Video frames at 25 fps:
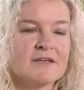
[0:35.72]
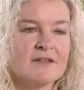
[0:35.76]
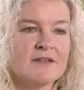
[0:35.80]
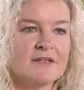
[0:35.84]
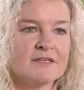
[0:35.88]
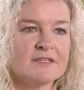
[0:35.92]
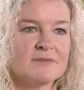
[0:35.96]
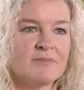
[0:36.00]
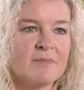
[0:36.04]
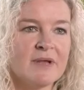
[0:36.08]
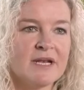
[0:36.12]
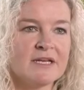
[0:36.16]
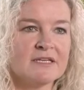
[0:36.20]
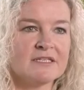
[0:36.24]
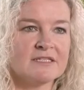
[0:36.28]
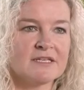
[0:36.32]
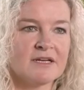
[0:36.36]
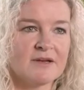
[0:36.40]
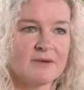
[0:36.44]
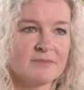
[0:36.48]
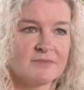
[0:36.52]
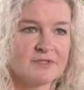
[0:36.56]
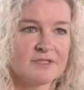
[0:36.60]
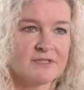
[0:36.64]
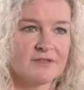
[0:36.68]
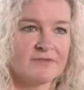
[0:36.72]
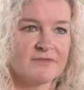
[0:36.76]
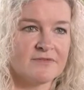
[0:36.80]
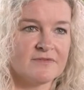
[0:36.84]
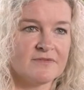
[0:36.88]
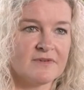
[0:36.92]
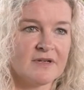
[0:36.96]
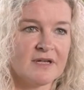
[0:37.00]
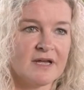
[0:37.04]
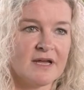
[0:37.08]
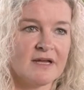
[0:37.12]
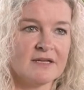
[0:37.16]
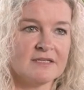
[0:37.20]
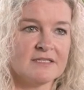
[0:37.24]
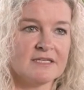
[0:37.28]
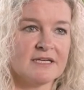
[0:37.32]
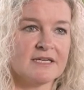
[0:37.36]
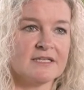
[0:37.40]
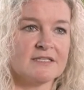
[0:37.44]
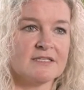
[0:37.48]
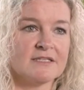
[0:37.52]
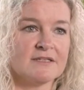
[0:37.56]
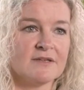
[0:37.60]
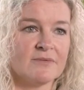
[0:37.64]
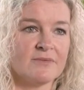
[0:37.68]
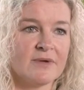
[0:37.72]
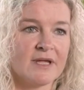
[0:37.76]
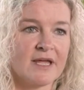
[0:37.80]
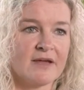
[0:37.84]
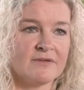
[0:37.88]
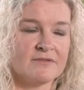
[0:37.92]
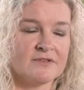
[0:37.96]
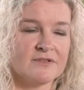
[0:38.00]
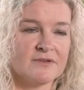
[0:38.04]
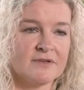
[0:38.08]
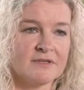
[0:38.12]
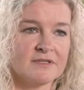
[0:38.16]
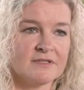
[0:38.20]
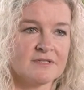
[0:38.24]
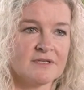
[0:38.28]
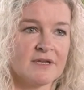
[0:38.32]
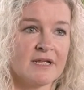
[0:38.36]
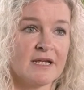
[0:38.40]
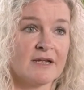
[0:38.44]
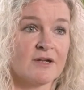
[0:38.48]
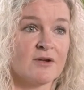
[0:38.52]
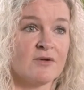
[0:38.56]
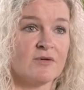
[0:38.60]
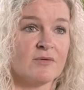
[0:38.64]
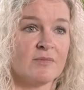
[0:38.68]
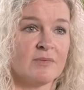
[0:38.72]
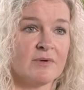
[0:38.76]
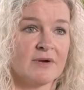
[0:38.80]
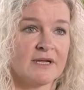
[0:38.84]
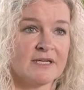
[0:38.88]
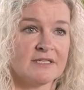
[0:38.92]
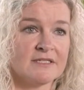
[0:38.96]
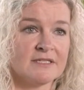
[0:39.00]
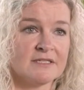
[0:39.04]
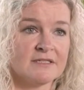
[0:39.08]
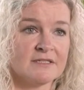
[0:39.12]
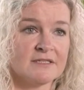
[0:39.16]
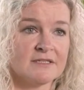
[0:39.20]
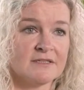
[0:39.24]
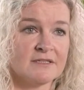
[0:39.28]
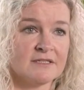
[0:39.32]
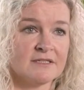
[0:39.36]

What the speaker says: there's many types of data that we have to incorporate into the